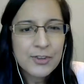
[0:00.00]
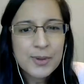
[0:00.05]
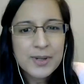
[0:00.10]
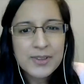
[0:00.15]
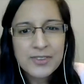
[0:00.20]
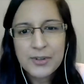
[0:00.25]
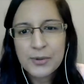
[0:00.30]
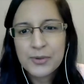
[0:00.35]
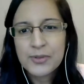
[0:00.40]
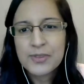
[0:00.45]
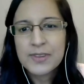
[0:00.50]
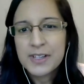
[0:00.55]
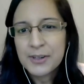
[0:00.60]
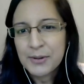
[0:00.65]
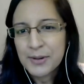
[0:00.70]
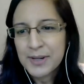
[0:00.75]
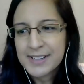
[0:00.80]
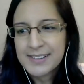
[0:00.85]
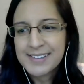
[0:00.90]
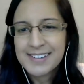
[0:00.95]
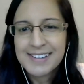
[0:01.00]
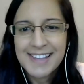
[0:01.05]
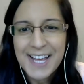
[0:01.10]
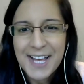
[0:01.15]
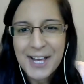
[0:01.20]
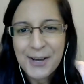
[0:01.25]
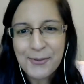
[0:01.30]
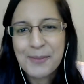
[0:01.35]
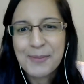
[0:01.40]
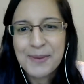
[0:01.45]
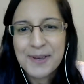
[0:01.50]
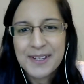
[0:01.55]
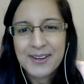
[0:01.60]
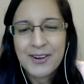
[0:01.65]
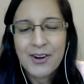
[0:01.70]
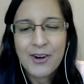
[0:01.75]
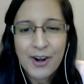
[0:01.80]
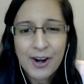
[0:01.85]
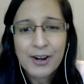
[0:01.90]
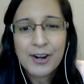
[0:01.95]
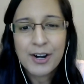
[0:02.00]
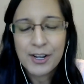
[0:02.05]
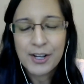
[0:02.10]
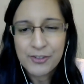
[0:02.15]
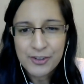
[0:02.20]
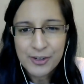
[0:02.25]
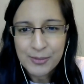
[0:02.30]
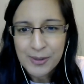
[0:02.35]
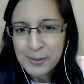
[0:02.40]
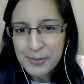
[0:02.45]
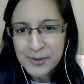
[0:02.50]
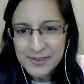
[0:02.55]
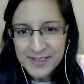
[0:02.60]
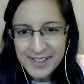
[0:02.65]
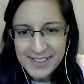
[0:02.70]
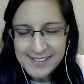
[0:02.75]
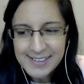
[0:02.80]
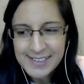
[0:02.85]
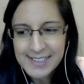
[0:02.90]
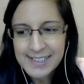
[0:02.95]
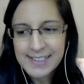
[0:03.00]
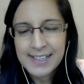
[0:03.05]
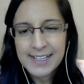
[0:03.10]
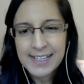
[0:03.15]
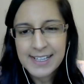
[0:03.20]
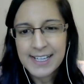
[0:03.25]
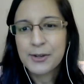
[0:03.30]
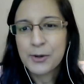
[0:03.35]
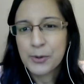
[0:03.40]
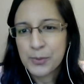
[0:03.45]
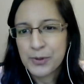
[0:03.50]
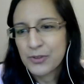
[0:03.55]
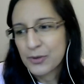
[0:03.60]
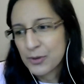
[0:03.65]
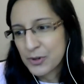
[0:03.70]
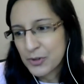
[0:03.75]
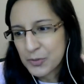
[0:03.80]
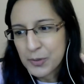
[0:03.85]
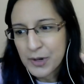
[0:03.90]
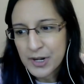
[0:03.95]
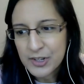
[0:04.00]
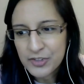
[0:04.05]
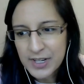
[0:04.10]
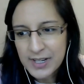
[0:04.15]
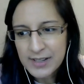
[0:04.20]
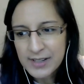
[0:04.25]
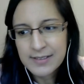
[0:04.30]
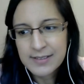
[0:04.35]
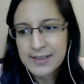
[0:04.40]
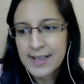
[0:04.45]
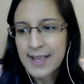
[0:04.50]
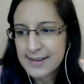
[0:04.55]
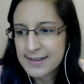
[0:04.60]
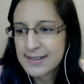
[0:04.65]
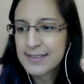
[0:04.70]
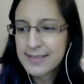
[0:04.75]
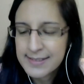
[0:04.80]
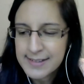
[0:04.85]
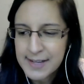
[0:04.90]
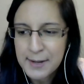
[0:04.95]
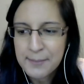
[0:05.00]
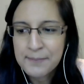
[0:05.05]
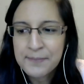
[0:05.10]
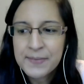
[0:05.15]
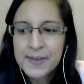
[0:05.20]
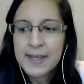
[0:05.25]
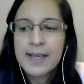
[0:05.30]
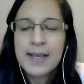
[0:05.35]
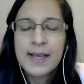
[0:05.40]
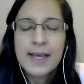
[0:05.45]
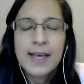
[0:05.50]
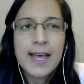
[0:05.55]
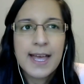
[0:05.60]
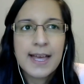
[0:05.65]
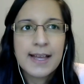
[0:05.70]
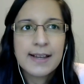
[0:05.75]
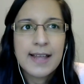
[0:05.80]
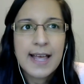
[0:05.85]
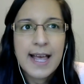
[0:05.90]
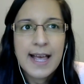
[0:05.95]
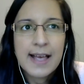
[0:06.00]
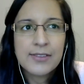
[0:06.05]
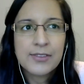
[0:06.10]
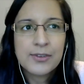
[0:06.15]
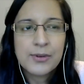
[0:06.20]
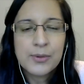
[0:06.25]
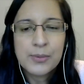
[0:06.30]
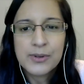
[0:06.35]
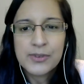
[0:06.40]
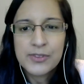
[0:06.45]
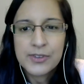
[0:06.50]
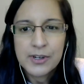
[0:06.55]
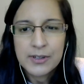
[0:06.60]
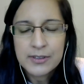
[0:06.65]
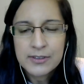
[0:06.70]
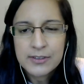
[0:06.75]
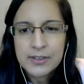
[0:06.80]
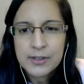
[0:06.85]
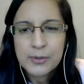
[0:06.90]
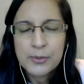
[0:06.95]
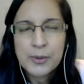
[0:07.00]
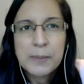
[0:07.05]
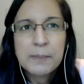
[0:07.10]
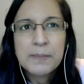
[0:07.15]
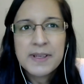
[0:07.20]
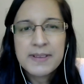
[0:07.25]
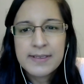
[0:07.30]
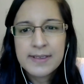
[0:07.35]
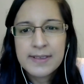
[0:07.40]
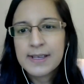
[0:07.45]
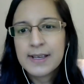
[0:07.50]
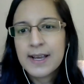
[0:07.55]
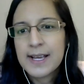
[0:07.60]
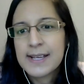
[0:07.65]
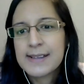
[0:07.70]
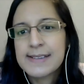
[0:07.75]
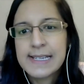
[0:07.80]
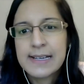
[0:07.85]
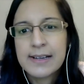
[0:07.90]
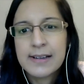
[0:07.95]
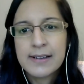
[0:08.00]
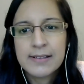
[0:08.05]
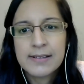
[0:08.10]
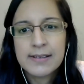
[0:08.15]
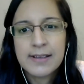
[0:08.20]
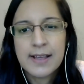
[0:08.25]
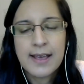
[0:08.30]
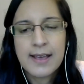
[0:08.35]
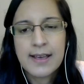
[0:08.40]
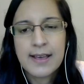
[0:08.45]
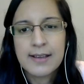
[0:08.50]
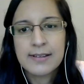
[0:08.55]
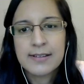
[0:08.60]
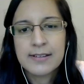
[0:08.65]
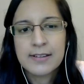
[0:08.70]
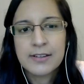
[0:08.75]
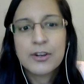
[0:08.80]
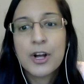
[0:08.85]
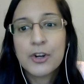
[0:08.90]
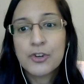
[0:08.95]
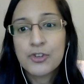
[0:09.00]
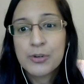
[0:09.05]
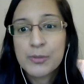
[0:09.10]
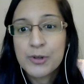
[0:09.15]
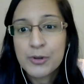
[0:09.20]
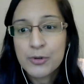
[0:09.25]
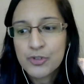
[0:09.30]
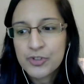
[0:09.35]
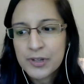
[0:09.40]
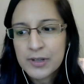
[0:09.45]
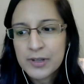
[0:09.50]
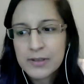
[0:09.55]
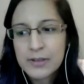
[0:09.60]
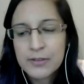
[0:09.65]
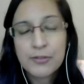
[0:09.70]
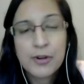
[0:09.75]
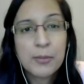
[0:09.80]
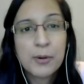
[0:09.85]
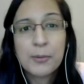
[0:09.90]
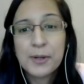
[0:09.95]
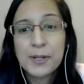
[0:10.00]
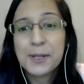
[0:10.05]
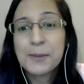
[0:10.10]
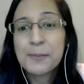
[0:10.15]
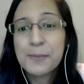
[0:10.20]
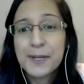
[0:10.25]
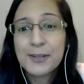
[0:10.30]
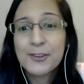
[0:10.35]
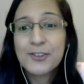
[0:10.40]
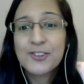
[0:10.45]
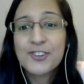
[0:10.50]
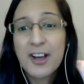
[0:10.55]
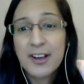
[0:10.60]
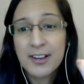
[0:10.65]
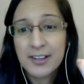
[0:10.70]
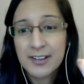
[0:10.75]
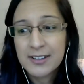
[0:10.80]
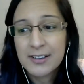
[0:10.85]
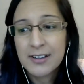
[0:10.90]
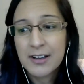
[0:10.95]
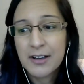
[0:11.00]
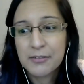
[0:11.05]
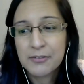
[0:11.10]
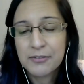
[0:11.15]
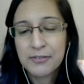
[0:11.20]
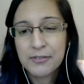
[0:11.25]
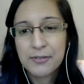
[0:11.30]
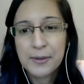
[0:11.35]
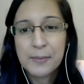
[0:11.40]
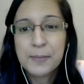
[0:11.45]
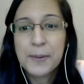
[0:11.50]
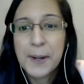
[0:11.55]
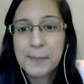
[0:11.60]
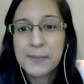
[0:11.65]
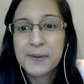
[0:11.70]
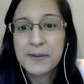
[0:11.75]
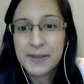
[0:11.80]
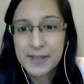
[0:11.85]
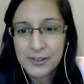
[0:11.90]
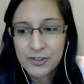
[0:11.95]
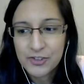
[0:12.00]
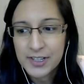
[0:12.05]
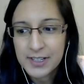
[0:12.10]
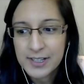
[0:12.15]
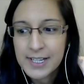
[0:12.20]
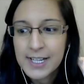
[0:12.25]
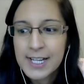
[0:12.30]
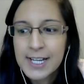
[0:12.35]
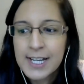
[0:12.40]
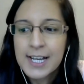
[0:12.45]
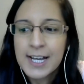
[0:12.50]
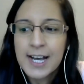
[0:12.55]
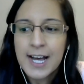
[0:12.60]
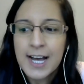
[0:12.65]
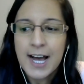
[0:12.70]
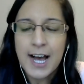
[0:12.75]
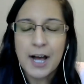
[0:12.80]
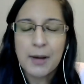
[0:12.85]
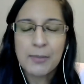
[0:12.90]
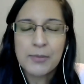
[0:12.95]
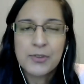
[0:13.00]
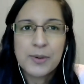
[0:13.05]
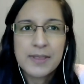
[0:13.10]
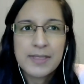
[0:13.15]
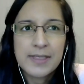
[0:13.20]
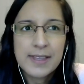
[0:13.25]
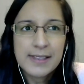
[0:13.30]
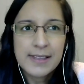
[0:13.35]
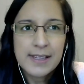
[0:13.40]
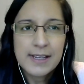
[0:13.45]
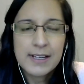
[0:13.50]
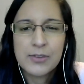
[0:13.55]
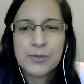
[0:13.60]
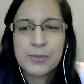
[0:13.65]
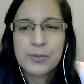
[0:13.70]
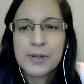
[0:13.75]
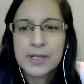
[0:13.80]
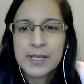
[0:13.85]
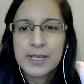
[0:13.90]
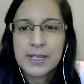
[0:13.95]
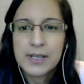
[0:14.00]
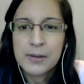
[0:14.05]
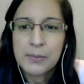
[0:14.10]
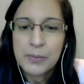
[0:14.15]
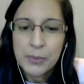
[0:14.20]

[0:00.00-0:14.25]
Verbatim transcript: so it's no secret that women are underrepresented in open source projects and in STEM. And as a result, we're missing ideas and contributions from a really big chunk of the population. Um, so I think that it's really